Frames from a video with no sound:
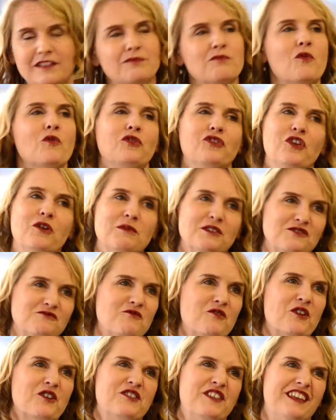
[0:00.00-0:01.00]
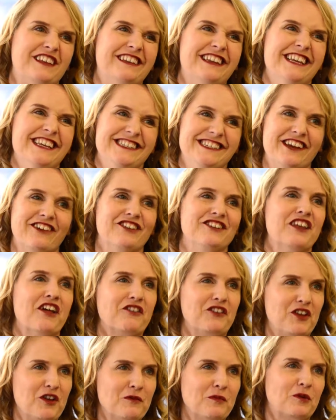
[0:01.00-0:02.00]
so much more than tearing
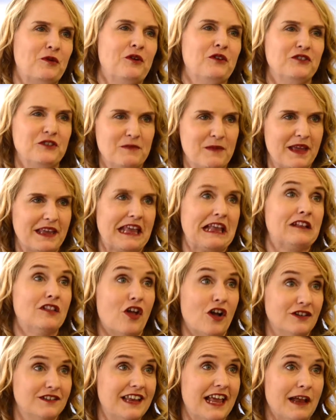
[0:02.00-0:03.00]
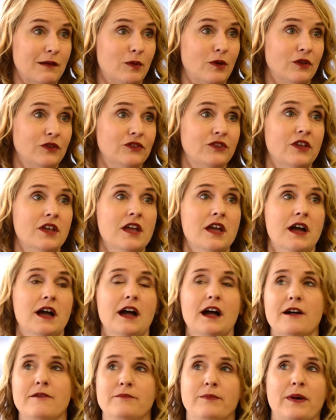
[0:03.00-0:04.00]
down cubicles and making long tables,
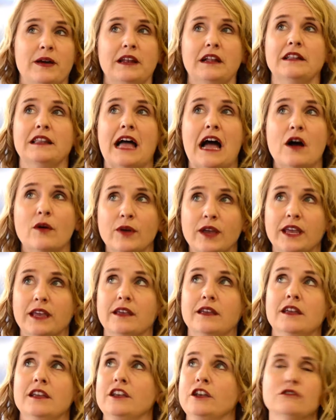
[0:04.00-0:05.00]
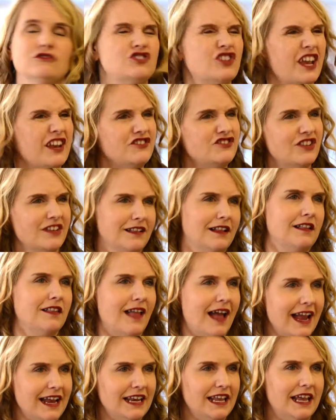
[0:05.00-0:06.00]
but allowing, changing the
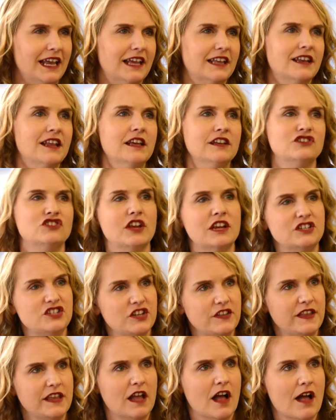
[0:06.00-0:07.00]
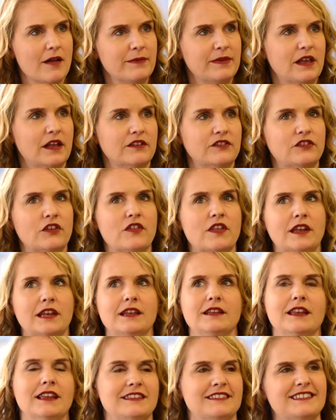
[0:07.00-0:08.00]
lighting and changing the ambiance so that it